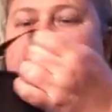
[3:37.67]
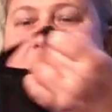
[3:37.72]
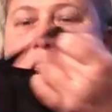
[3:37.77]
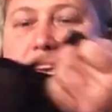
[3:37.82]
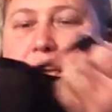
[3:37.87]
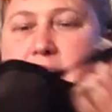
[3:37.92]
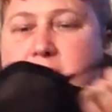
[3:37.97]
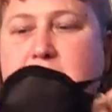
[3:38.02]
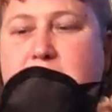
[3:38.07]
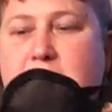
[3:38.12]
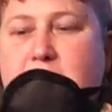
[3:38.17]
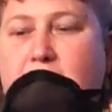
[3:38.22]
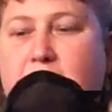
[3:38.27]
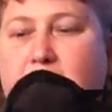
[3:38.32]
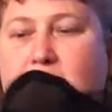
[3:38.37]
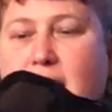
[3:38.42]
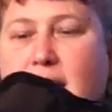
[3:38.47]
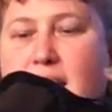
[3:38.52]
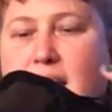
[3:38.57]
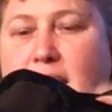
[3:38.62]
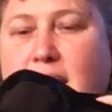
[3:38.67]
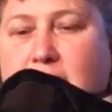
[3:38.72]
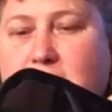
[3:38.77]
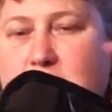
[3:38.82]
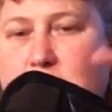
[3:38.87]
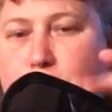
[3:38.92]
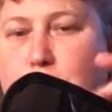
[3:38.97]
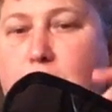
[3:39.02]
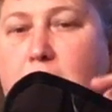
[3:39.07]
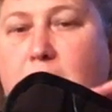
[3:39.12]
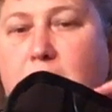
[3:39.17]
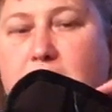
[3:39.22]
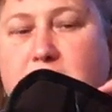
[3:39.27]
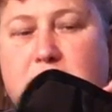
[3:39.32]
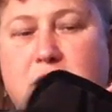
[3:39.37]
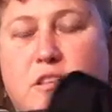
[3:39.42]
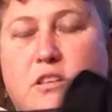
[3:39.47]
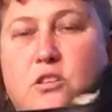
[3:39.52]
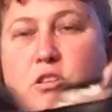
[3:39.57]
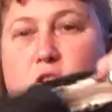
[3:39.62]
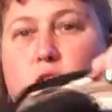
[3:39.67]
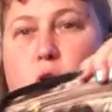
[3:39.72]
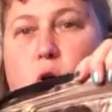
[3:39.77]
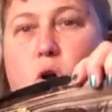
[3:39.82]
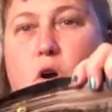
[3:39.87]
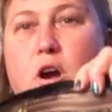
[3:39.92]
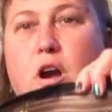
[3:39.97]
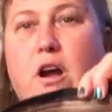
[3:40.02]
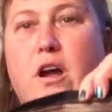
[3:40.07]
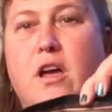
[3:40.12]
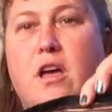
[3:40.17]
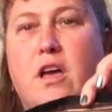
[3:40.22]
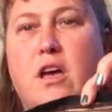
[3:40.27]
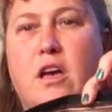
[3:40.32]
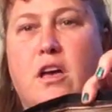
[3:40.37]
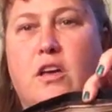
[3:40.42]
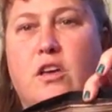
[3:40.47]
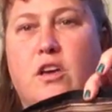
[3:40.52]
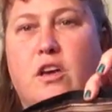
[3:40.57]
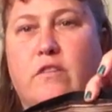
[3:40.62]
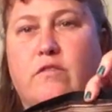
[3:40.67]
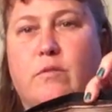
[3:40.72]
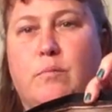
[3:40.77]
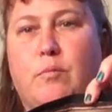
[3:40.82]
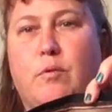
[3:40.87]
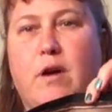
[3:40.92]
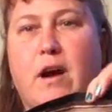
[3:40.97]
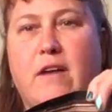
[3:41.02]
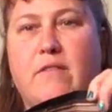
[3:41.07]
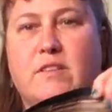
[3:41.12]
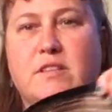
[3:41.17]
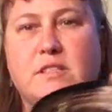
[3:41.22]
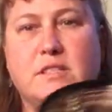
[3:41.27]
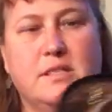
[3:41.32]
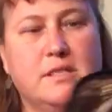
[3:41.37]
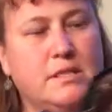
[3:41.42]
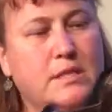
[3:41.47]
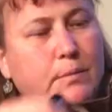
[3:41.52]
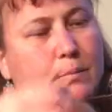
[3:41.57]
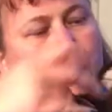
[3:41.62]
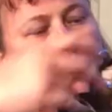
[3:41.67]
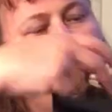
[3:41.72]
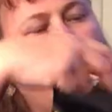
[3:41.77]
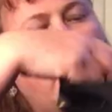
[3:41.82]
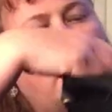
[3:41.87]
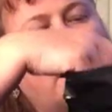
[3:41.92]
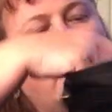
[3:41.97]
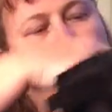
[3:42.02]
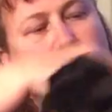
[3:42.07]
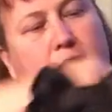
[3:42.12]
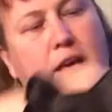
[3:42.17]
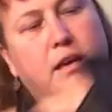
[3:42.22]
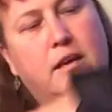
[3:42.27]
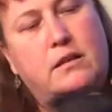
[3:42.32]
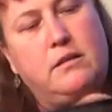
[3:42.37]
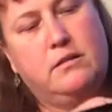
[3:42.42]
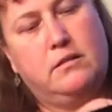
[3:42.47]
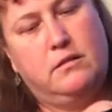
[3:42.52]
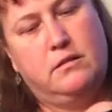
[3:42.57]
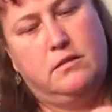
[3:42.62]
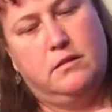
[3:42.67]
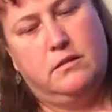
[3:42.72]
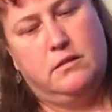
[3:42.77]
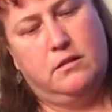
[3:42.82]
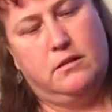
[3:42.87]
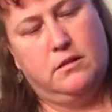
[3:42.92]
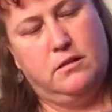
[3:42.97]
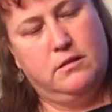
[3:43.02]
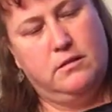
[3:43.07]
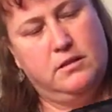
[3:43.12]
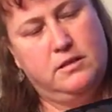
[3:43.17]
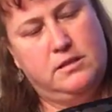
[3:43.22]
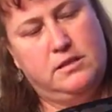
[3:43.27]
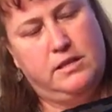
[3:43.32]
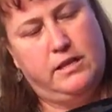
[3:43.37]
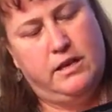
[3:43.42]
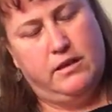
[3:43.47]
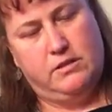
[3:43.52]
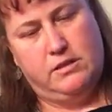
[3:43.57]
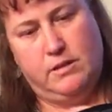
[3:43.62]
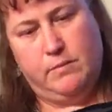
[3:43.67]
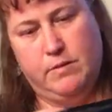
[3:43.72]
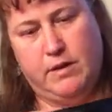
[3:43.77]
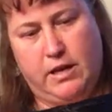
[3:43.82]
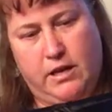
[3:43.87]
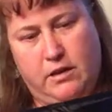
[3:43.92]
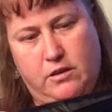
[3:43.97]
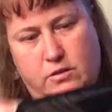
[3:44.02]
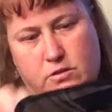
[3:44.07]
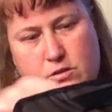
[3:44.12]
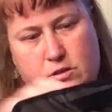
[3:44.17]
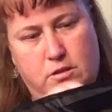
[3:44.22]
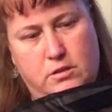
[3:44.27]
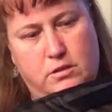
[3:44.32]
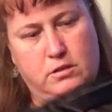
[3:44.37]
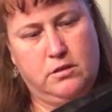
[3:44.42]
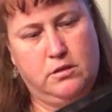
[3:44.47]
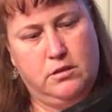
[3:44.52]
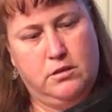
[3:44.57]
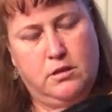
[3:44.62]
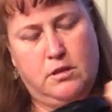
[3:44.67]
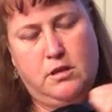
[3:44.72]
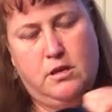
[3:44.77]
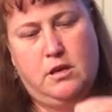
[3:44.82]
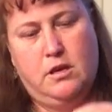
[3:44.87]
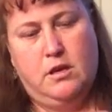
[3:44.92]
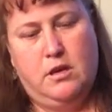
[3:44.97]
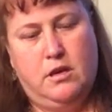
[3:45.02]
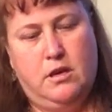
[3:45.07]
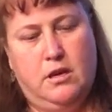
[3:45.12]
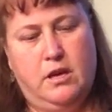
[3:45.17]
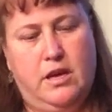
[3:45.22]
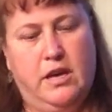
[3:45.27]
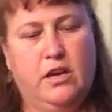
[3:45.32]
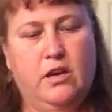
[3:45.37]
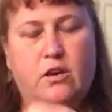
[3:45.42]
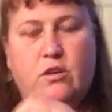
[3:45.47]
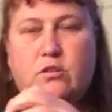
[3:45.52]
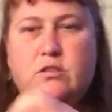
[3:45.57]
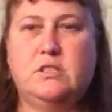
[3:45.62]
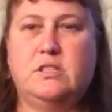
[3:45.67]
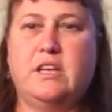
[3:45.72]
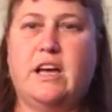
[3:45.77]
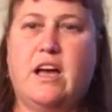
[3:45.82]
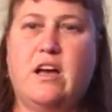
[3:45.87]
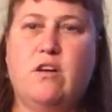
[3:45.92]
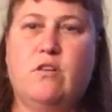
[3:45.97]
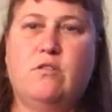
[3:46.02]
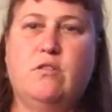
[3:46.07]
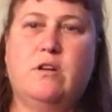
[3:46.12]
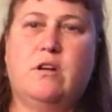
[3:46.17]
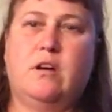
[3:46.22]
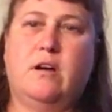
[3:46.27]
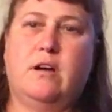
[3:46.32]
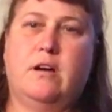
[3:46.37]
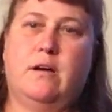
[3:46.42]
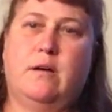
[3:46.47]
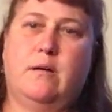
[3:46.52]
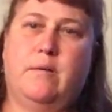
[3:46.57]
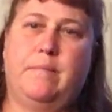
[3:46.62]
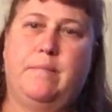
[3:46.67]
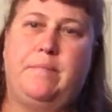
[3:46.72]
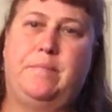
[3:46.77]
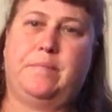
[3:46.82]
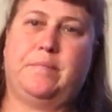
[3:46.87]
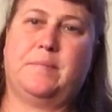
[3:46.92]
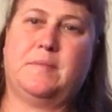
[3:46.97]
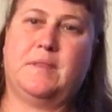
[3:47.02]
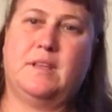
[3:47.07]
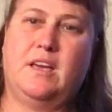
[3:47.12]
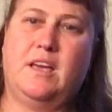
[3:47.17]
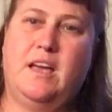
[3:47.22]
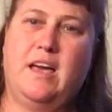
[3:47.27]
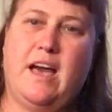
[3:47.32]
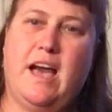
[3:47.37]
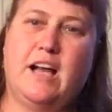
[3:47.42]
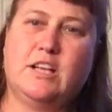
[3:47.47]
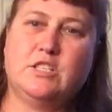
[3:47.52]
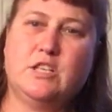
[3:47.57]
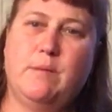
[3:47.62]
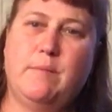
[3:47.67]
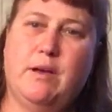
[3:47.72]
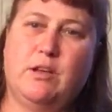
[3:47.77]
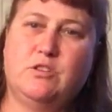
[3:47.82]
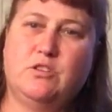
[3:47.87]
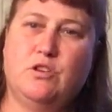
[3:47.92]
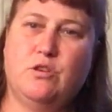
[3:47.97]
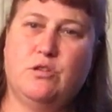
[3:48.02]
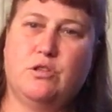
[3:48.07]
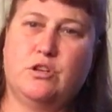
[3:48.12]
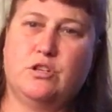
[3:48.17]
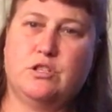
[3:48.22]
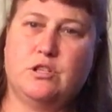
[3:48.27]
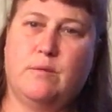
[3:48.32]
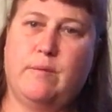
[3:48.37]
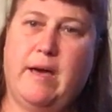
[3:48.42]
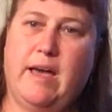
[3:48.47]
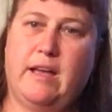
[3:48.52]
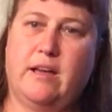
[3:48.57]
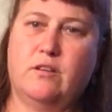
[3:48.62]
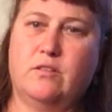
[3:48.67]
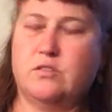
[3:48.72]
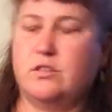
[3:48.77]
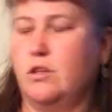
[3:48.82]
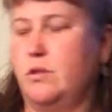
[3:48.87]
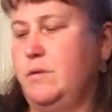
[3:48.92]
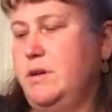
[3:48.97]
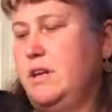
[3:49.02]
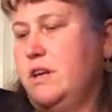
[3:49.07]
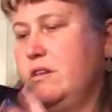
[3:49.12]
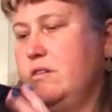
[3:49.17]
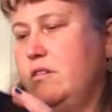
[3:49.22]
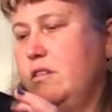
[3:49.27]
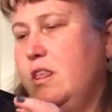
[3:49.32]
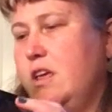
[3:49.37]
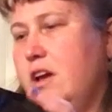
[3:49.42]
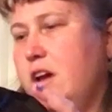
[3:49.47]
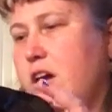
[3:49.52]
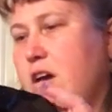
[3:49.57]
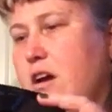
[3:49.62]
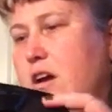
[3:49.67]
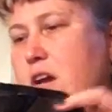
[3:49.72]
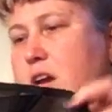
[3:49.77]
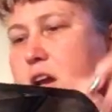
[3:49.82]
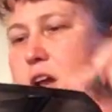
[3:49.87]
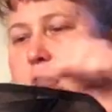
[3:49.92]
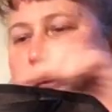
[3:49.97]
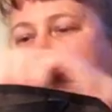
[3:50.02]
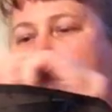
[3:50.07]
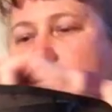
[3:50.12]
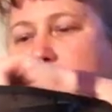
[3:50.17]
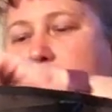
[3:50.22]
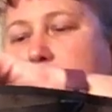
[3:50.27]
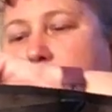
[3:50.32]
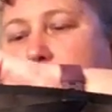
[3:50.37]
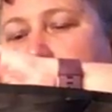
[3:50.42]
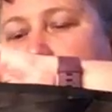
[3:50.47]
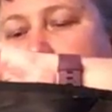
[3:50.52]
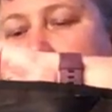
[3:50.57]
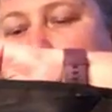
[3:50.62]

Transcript: Inside, it's pockets galore. You have a privacy zipper pocket. Let's see how deep that goes. It goes down, actually about 2/3 of the bag. It goes all the way down to there. And